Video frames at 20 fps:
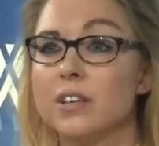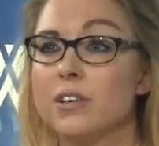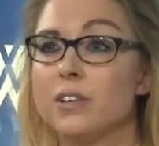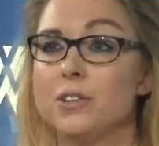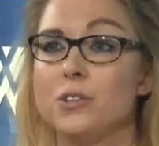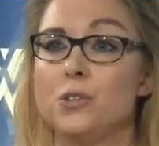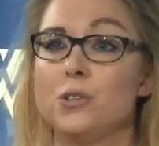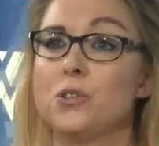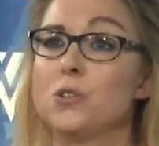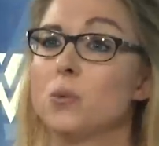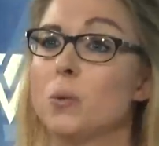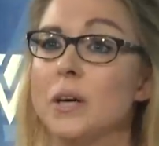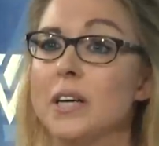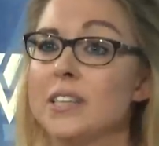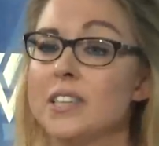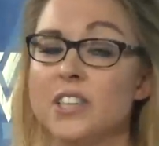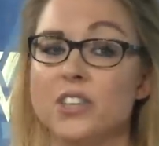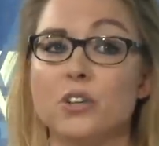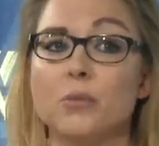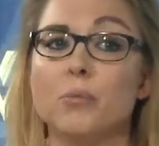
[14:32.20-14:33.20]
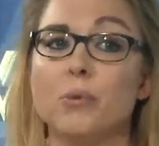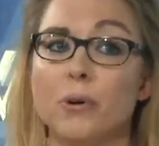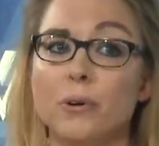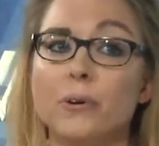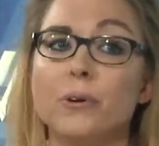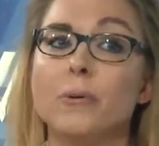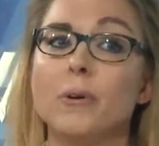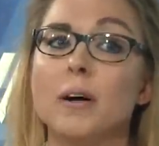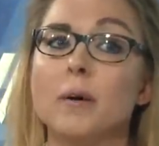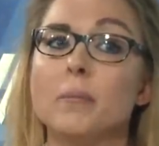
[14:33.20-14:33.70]
uh, just writing a
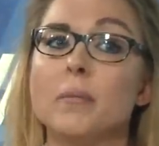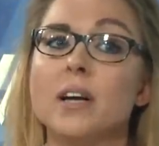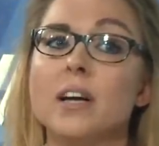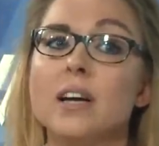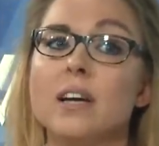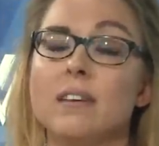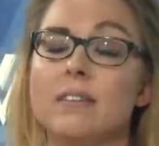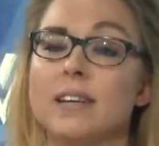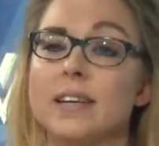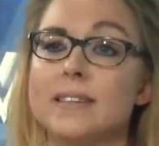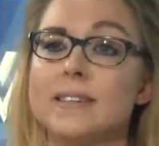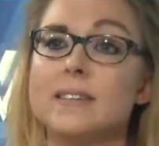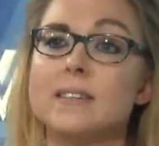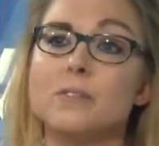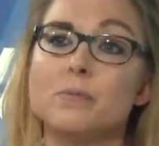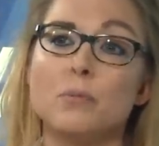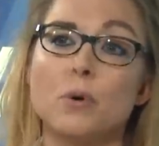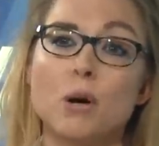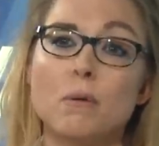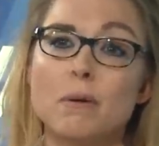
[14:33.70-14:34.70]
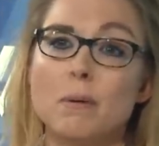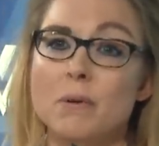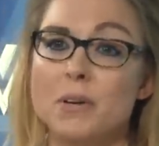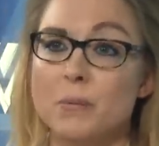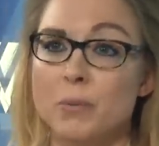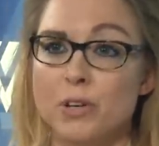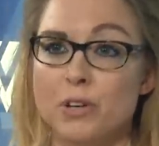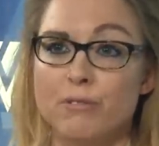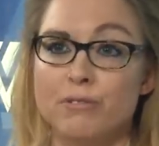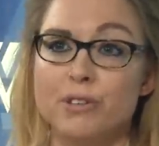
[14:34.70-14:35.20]
program. That's probably
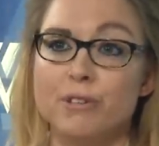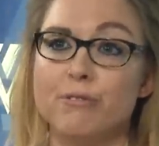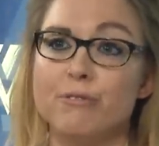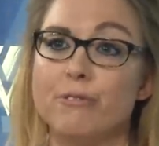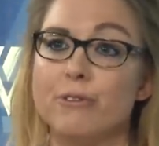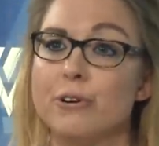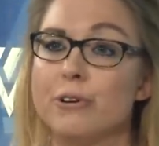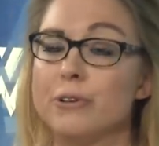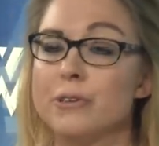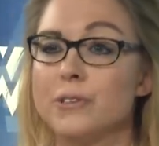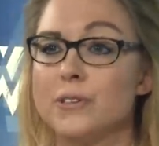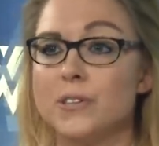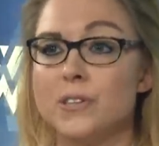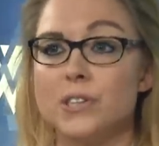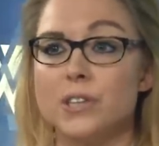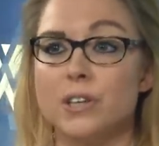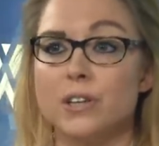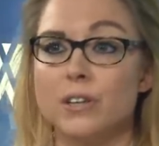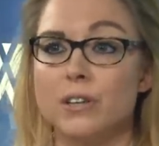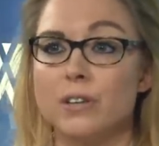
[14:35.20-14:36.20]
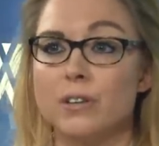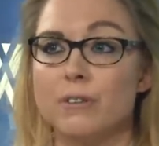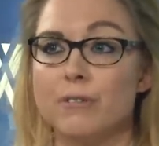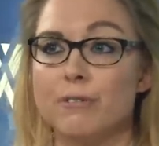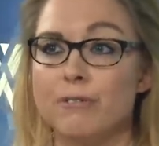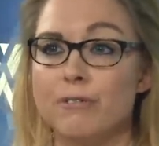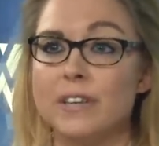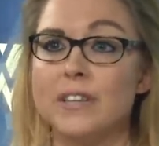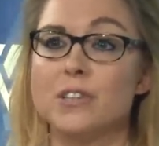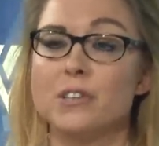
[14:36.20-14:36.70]
one of the first uh,
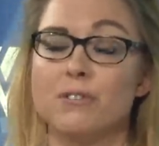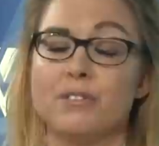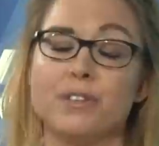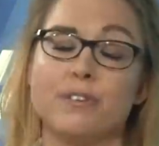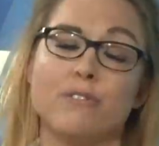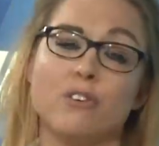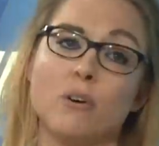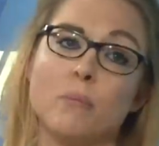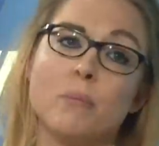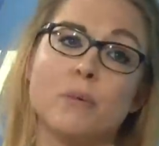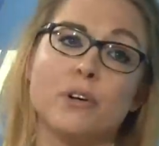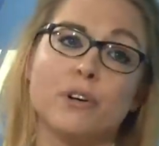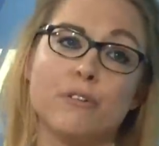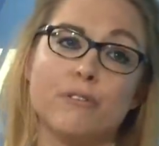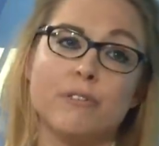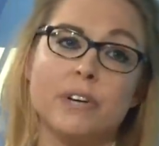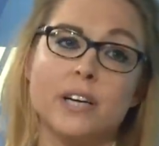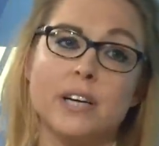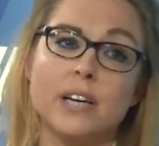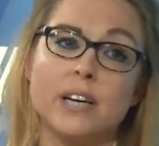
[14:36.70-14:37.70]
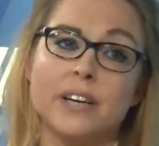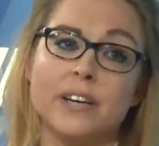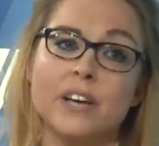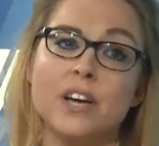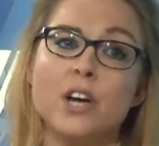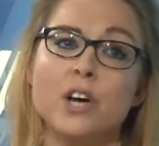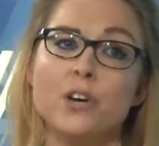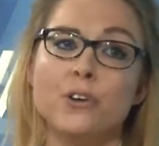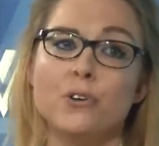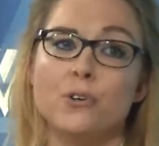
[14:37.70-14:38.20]
phase of development of AI.
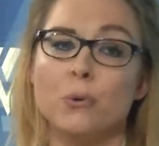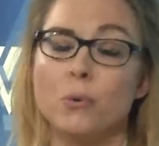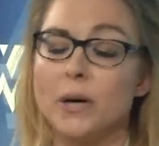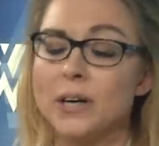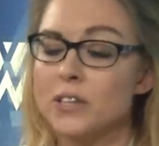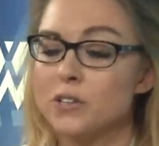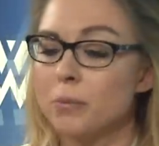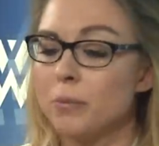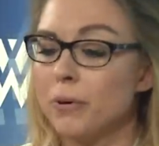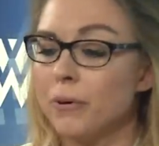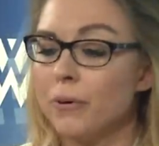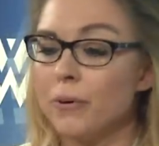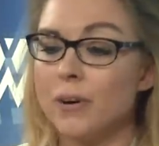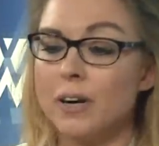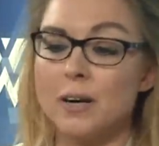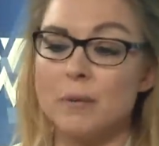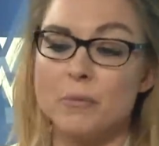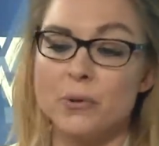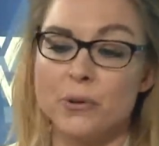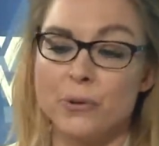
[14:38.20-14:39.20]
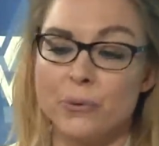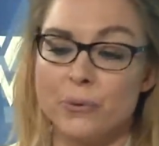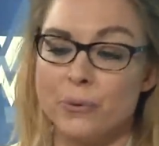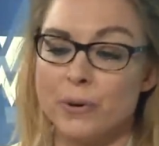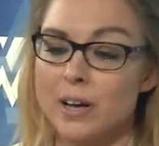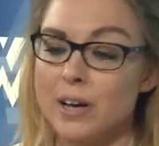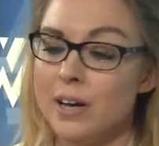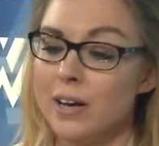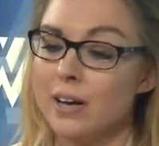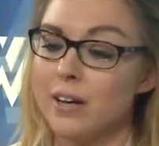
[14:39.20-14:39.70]
You write a program, you
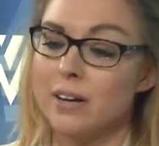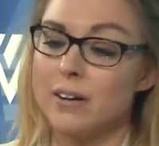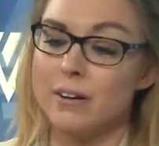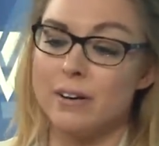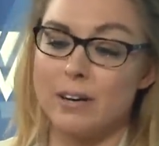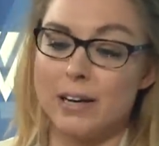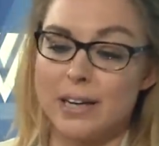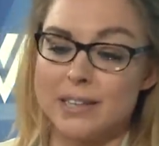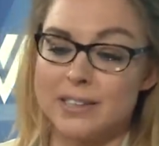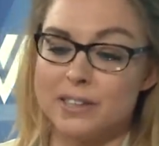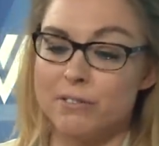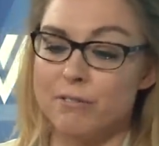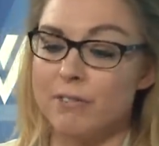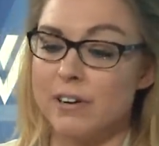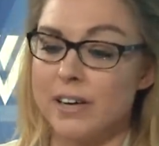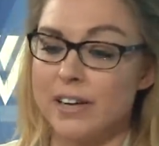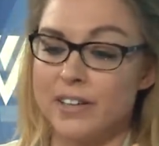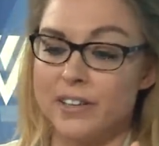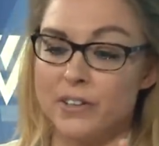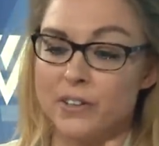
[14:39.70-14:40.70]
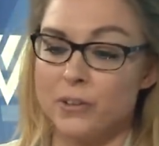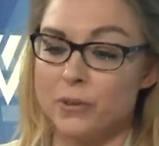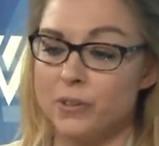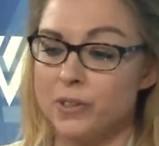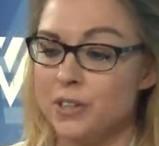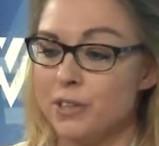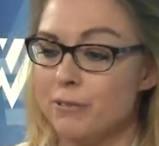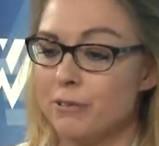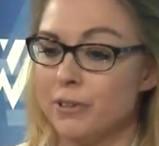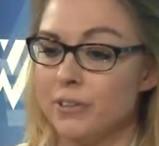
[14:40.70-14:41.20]
uh, classify, you know,
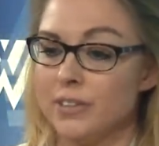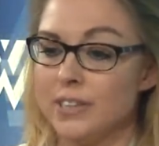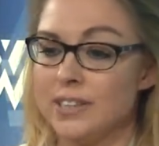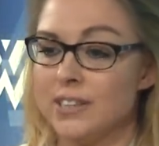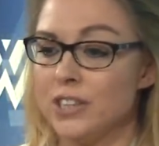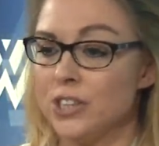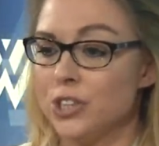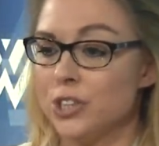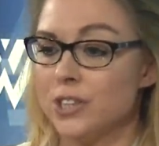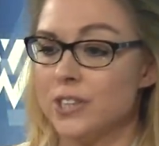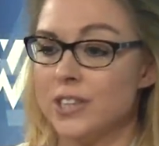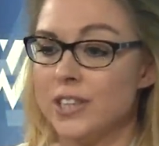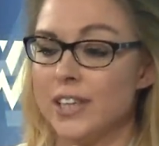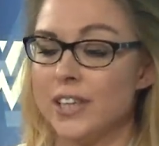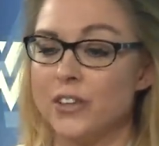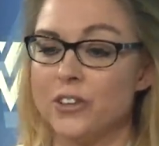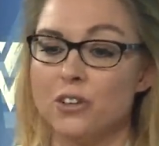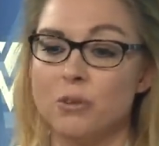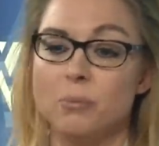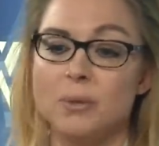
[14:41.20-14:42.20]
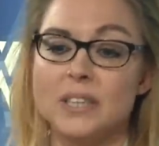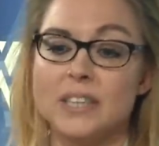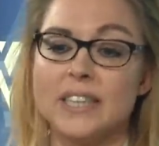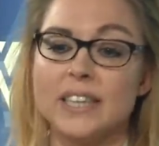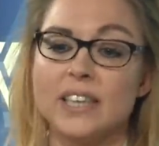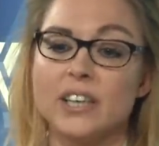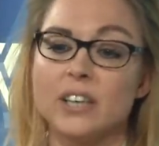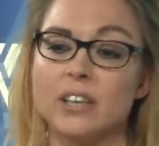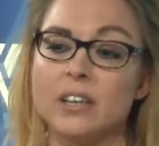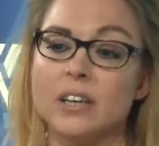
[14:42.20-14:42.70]
the different decisions that are going to be
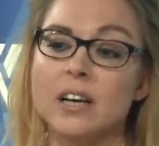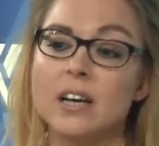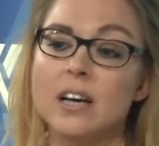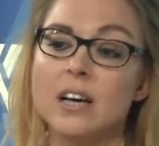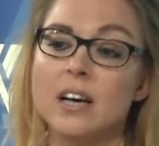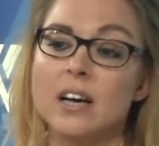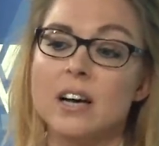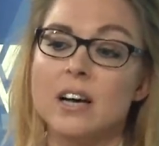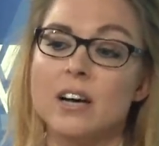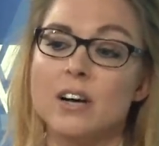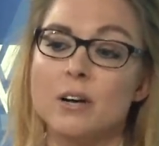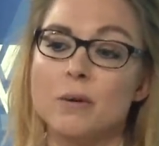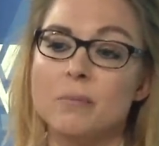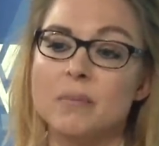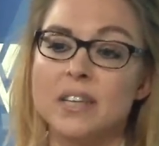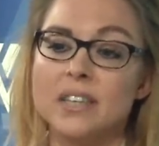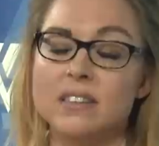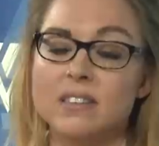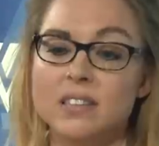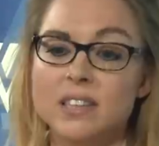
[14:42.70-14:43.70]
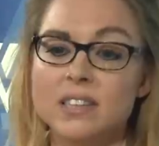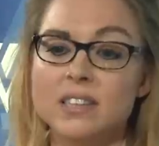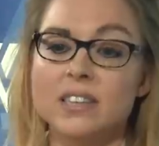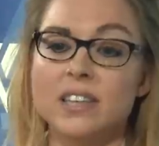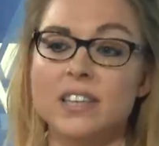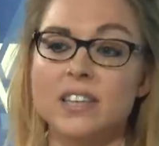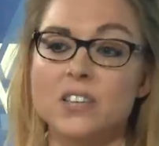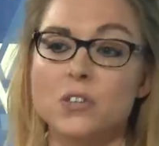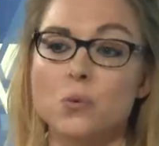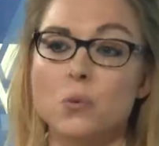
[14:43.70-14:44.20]
taken. Um, in this
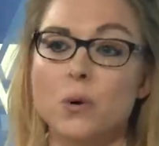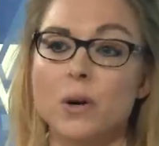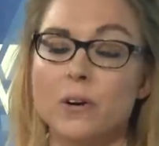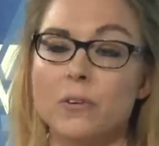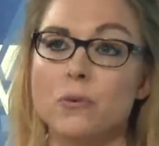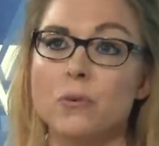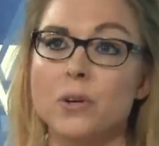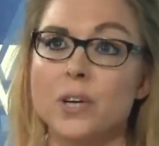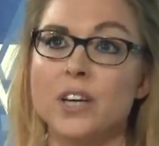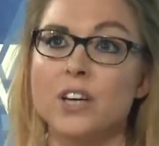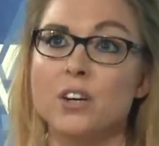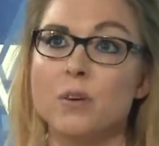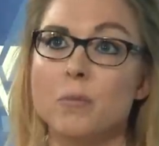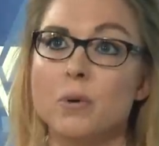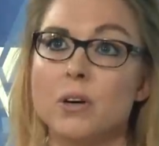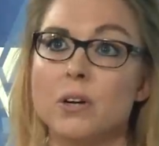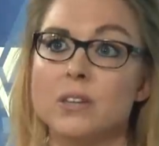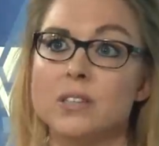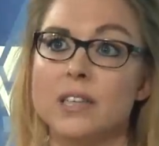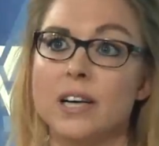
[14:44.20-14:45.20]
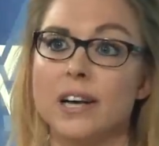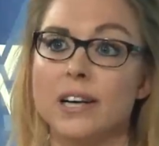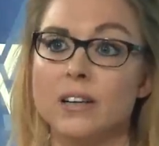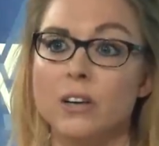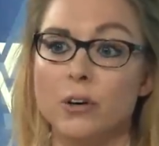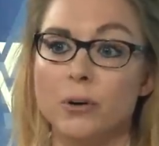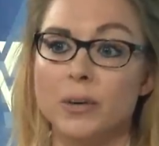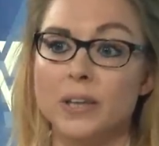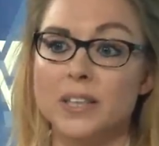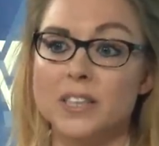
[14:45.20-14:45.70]
case, we're talking about
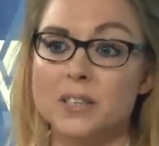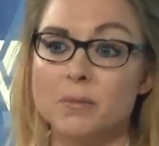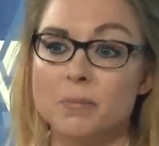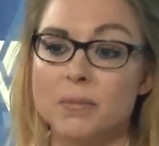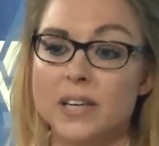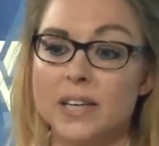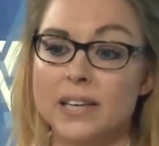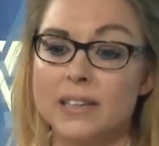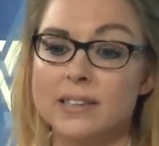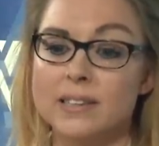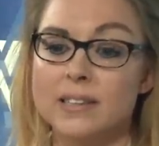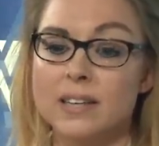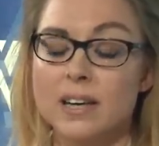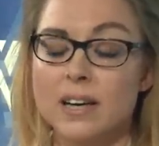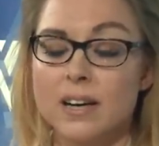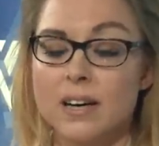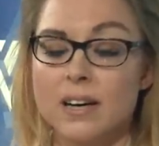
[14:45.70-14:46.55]
algorithms that